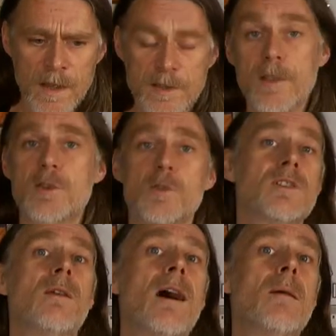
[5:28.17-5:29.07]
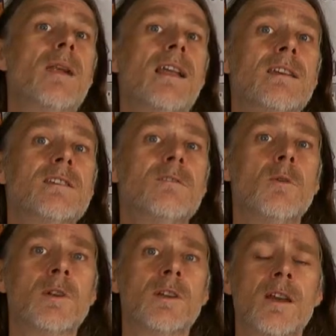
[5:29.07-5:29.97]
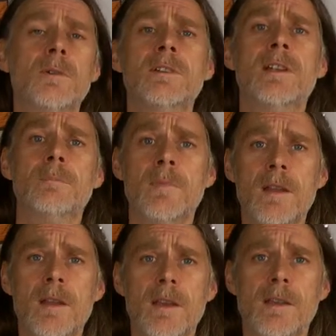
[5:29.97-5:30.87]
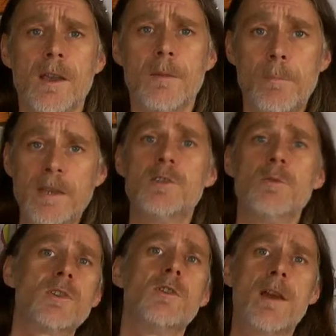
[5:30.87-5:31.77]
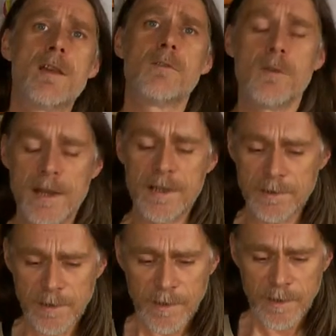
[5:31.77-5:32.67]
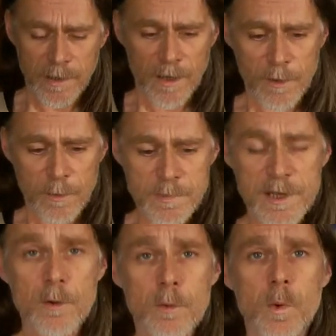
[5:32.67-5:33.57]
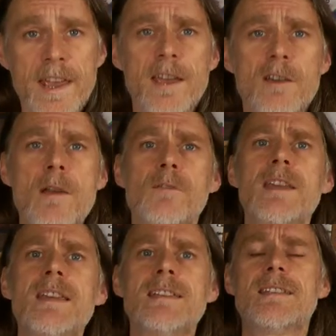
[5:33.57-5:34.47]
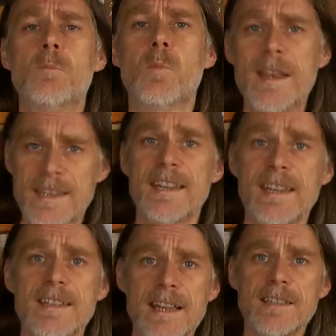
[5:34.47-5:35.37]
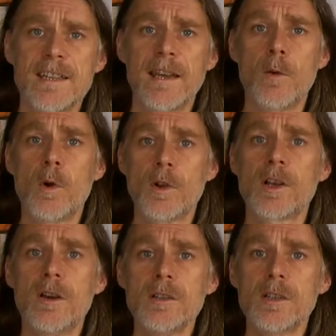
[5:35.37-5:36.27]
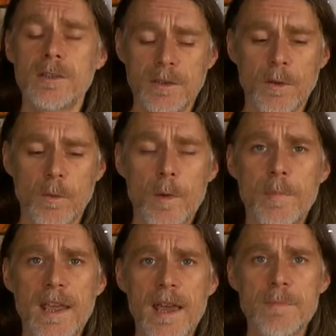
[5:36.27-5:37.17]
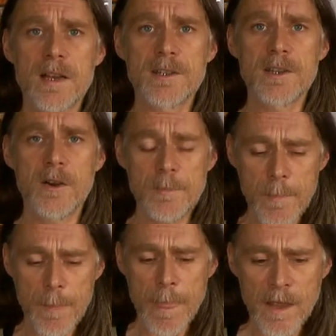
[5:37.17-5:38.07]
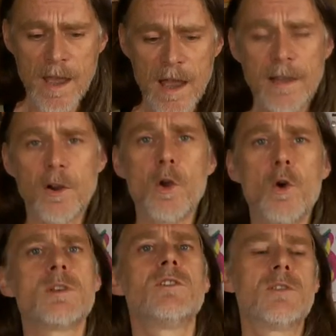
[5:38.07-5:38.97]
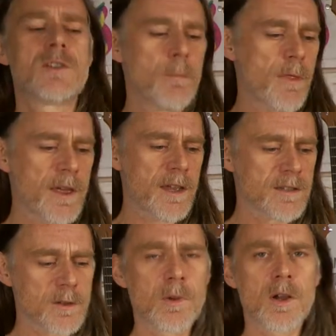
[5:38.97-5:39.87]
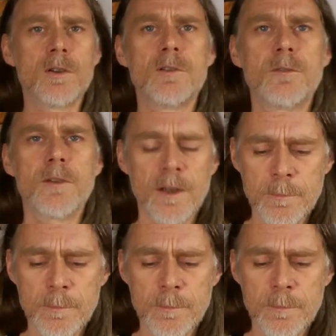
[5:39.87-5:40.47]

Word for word: So there's also that playlist if you want to go and you can binge watch your way through that. So we're here every Wednesday and Saturday at 1 o'clock, 1 p.m's our time. And I always do something, some kind of